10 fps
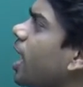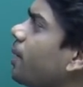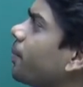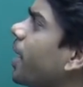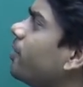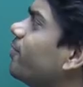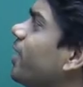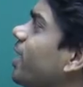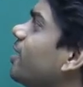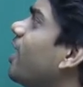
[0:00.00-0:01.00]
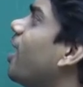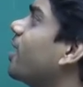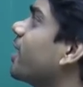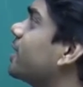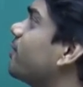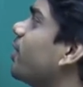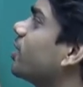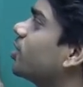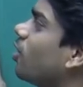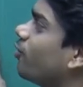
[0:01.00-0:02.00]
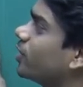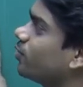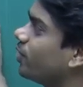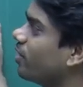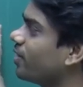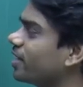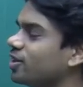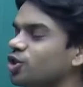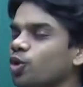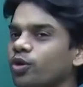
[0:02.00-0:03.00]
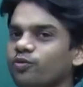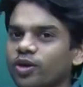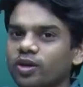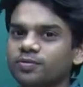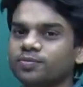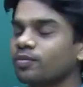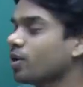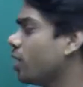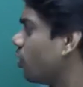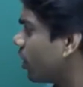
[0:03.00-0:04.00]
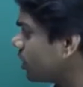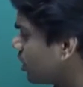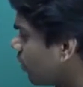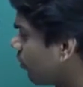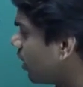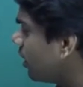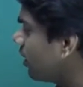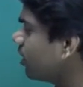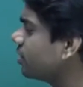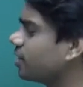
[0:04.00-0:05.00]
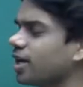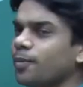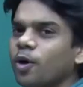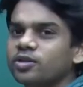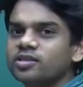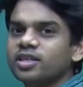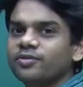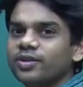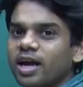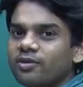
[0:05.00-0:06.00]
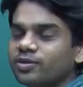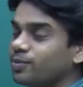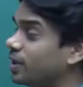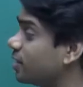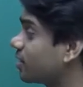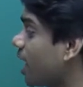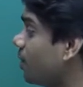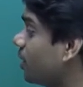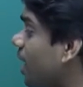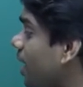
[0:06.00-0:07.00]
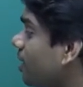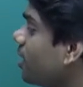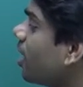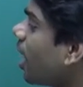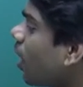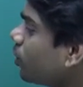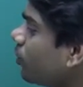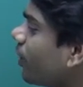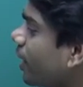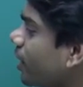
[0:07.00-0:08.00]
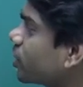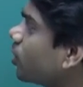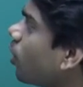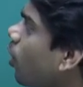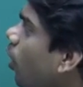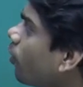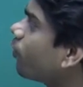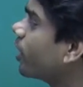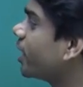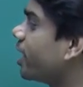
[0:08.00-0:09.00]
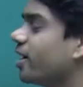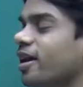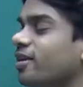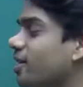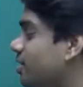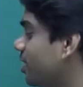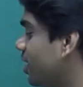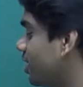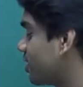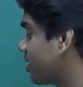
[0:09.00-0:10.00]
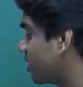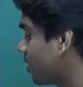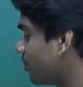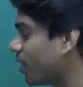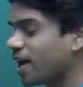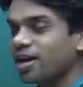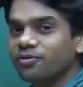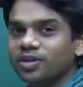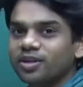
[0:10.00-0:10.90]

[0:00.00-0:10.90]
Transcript: lamp and welding arc as a function of its wavelength is shown in figure. You can see a figure here about this. We have been describing that how the variation of radiant energy is varying with